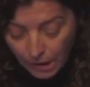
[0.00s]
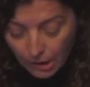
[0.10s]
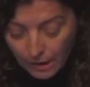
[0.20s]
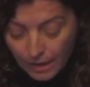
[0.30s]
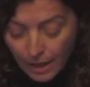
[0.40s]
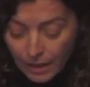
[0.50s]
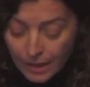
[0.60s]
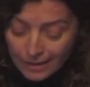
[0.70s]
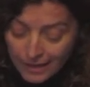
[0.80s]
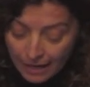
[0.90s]

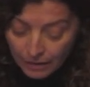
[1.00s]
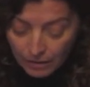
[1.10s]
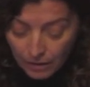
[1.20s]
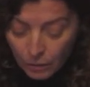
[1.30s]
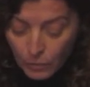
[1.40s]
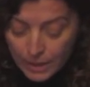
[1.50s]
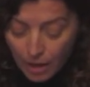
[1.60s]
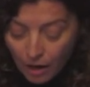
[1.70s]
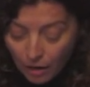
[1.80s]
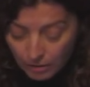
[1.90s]
And yet, it was
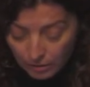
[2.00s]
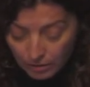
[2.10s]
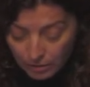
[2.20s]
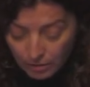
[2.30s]
art